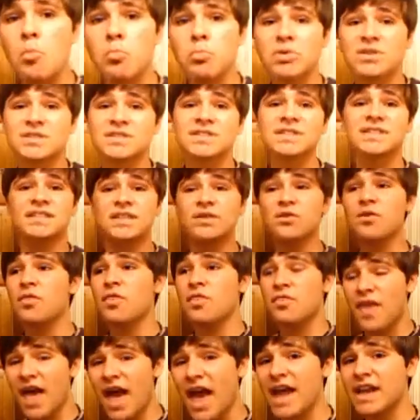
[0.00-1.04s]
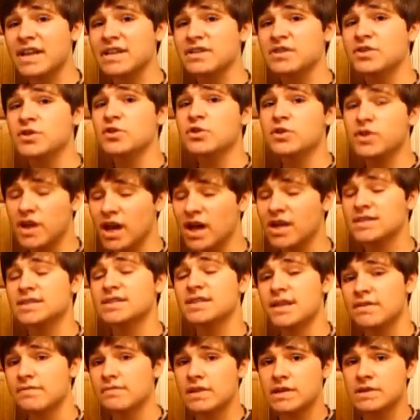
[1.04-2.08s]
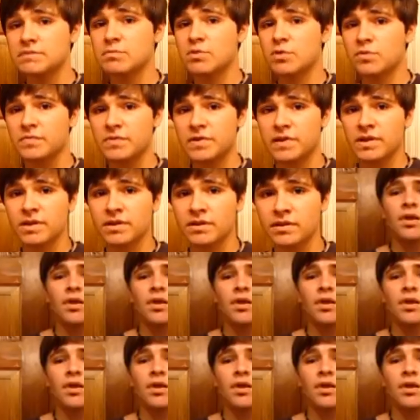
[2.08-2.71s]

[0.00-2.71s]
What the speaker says: But still, that could not save this movie.